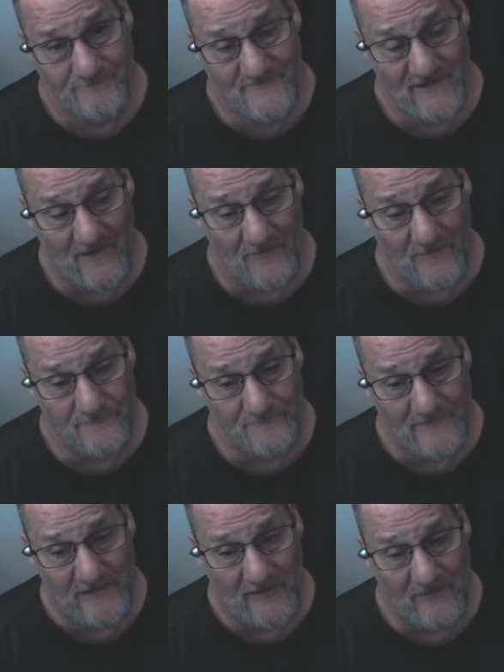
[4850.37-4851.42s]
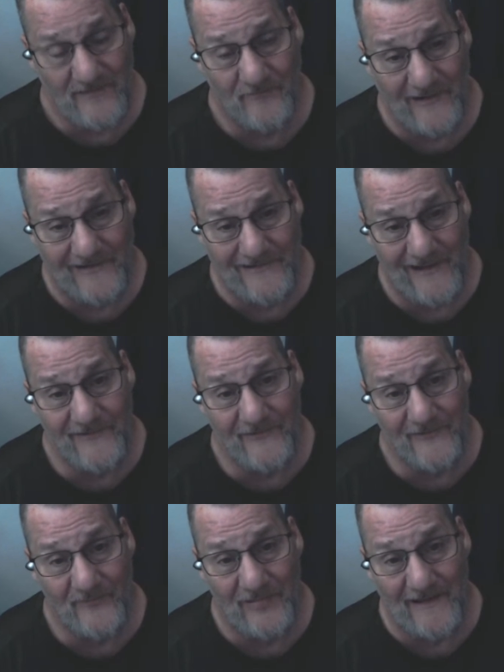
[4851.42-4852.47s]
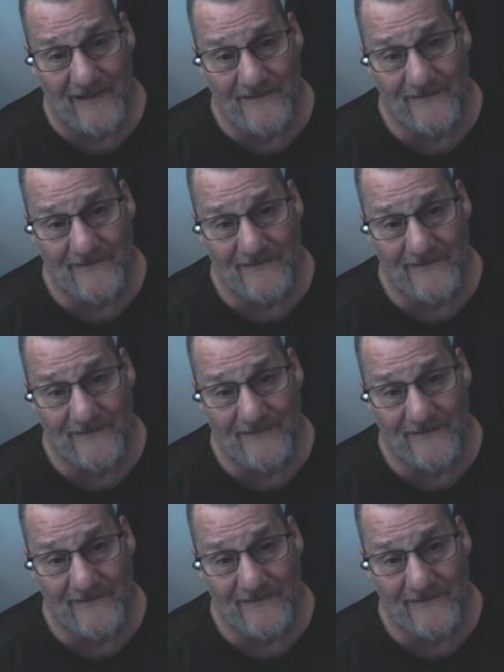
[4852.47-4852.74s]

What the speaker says: So, you know, it's a pretty dangerous place.